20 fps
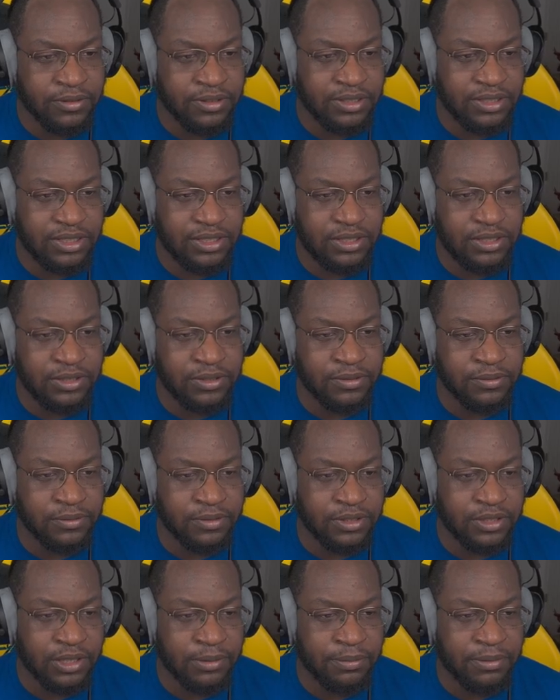Thorns
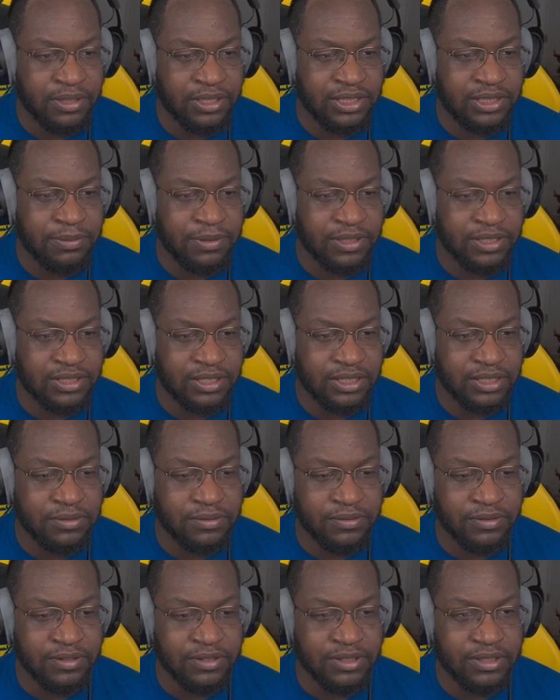2. Your opponent's spells
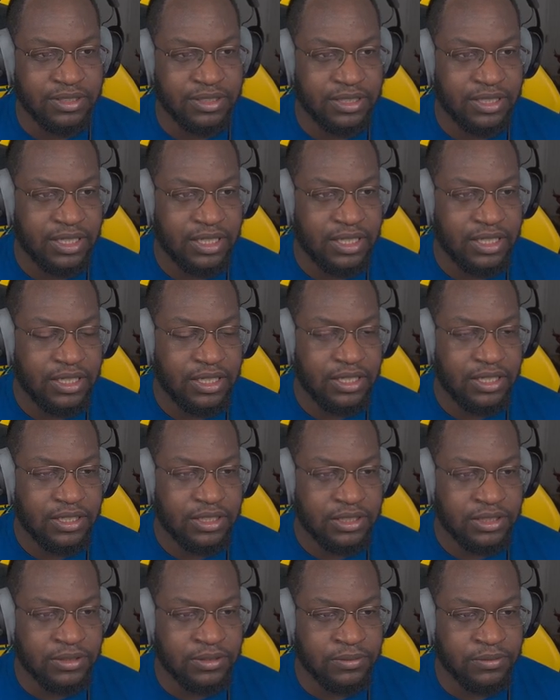cost 1.
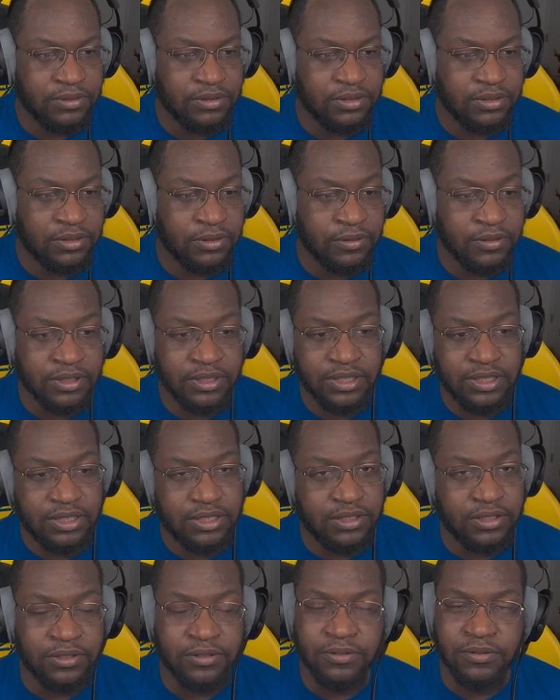So
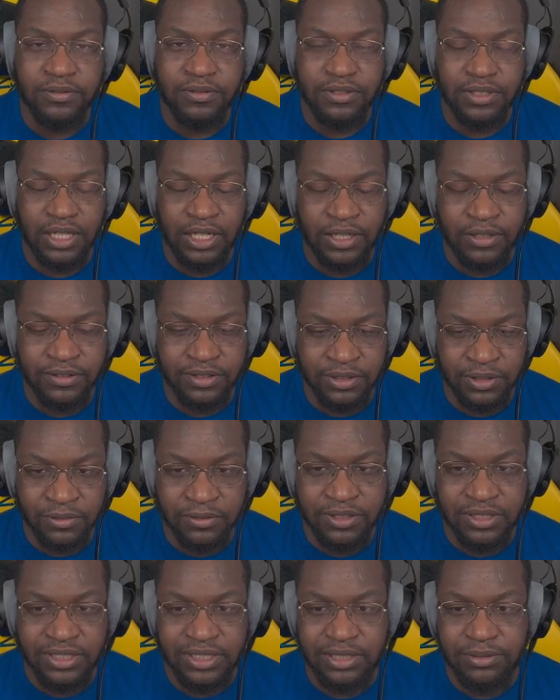Thorns 2.
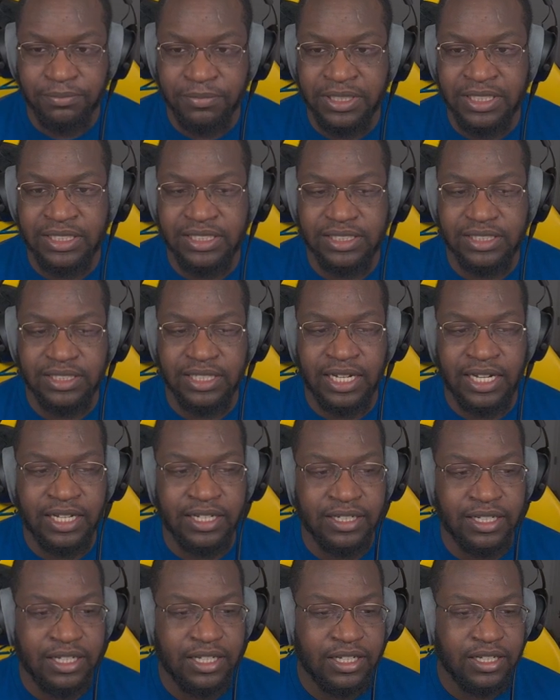Thorns means
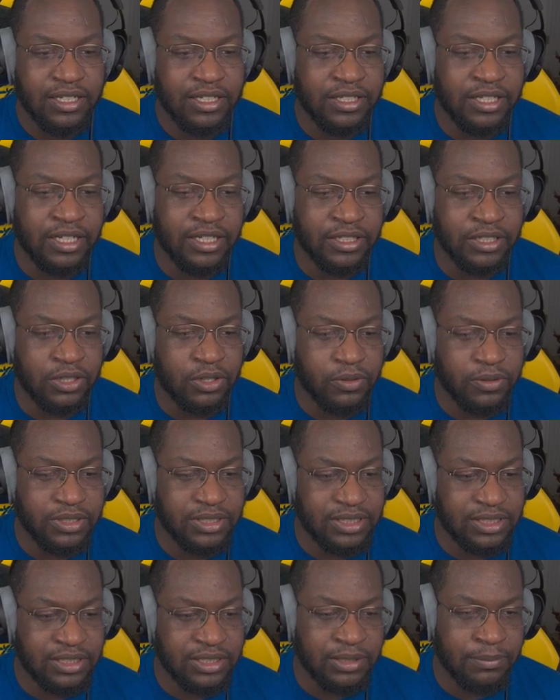that, yeah, it
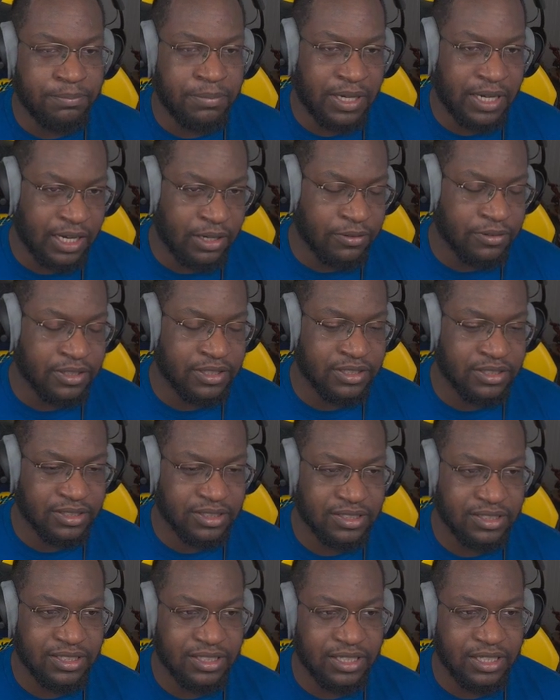increases the power
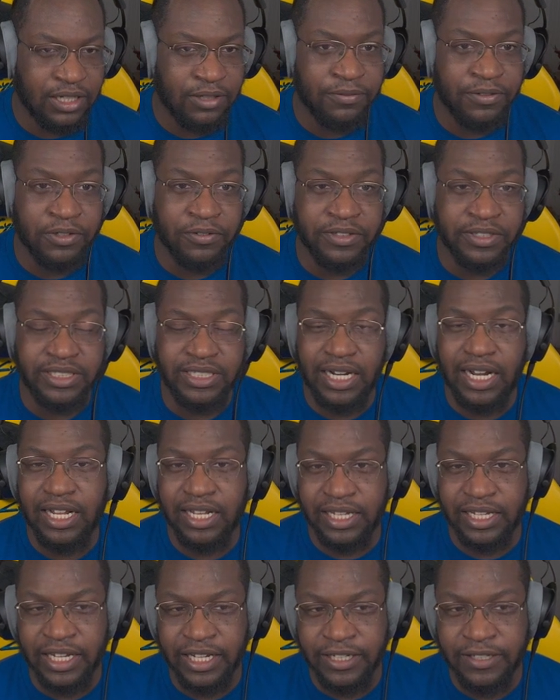of your
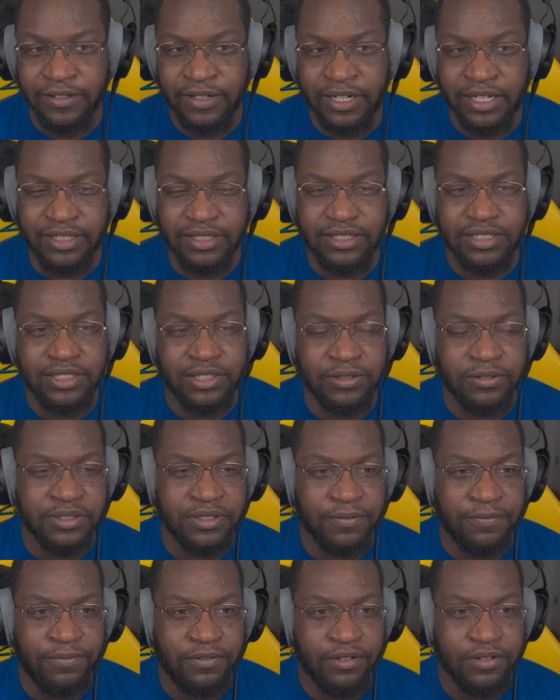retaliate, right? So
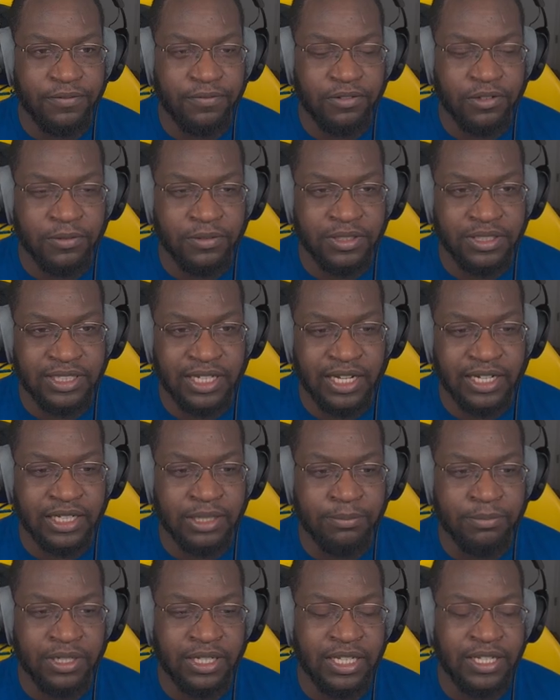he's a 4-4 when
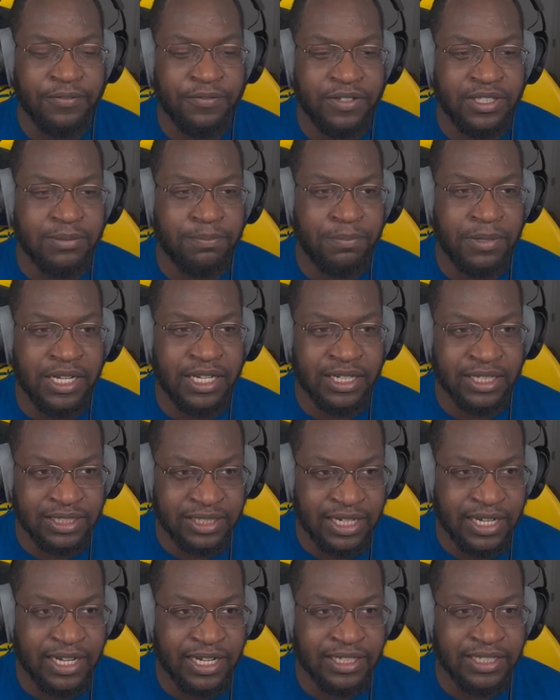attacking, but if he's being
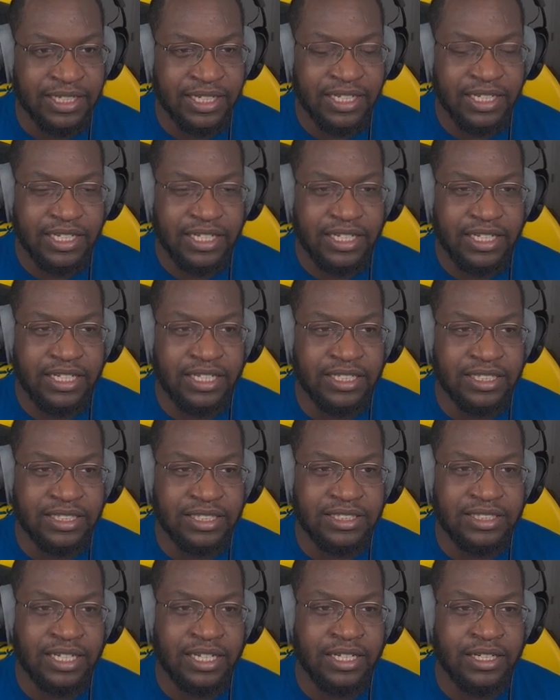attacked, he
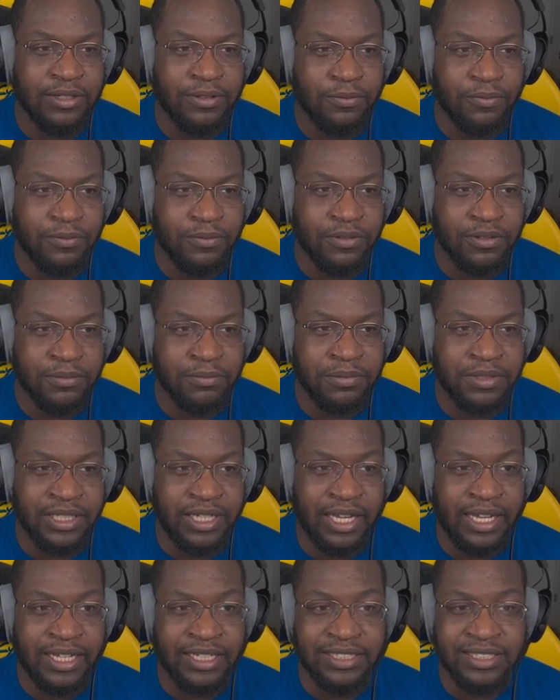instead will
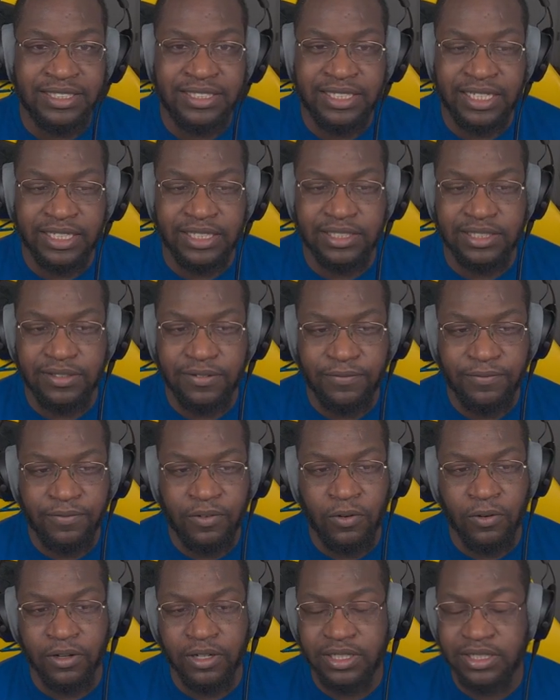be a
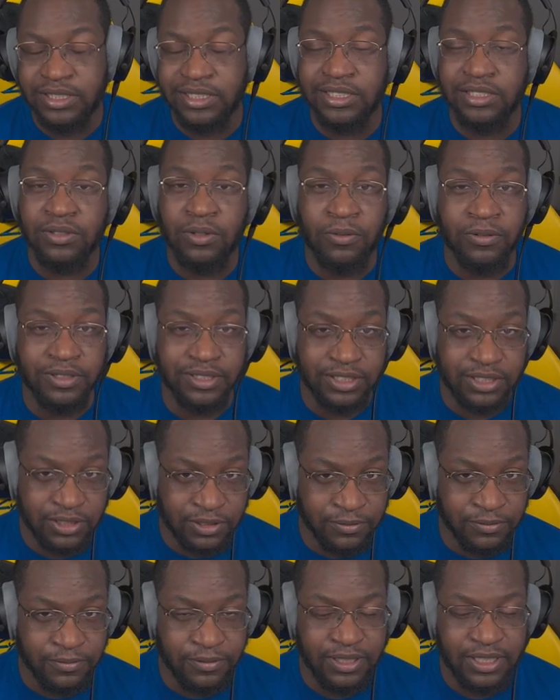6-4 because it's Thorns
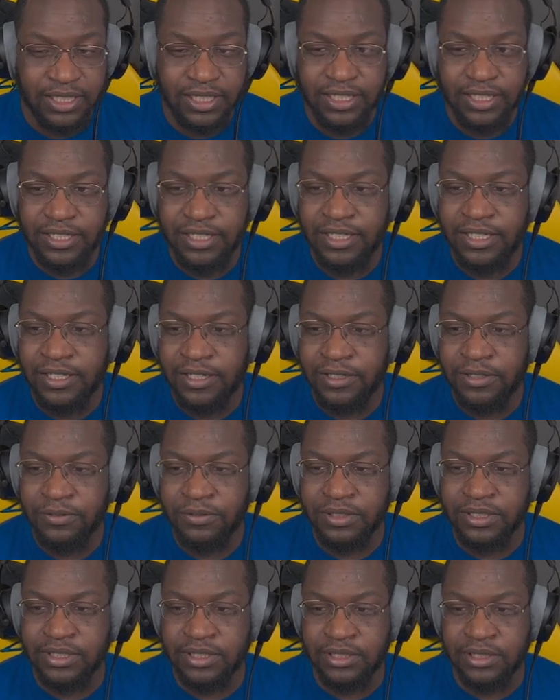2,
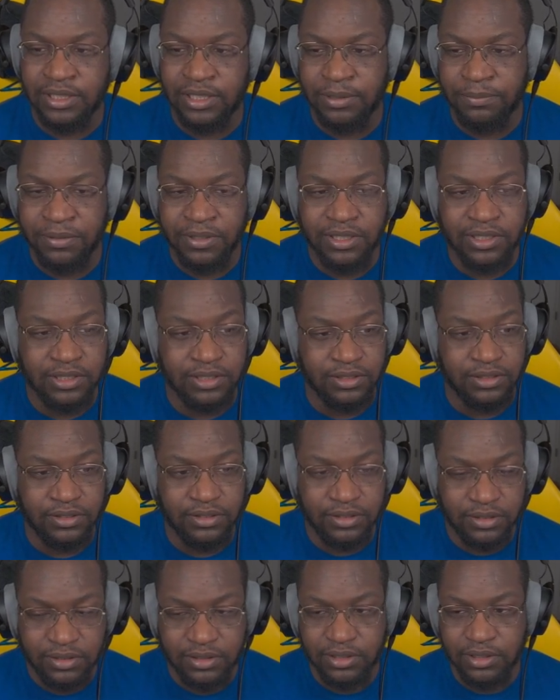which is pretty good.
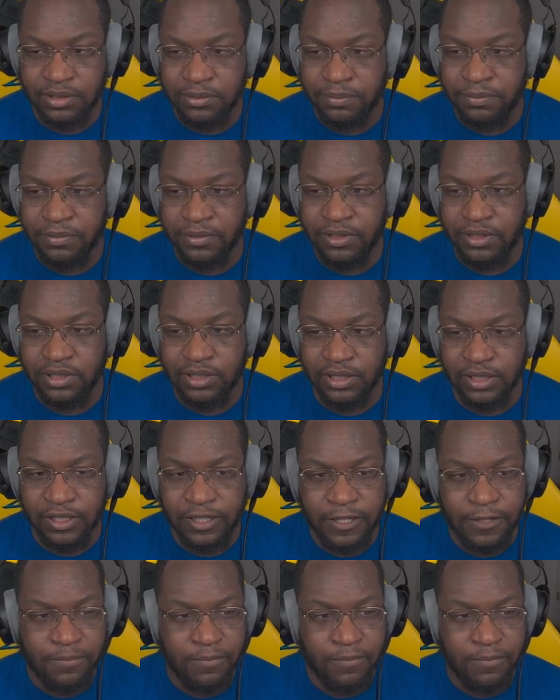It's pretty good.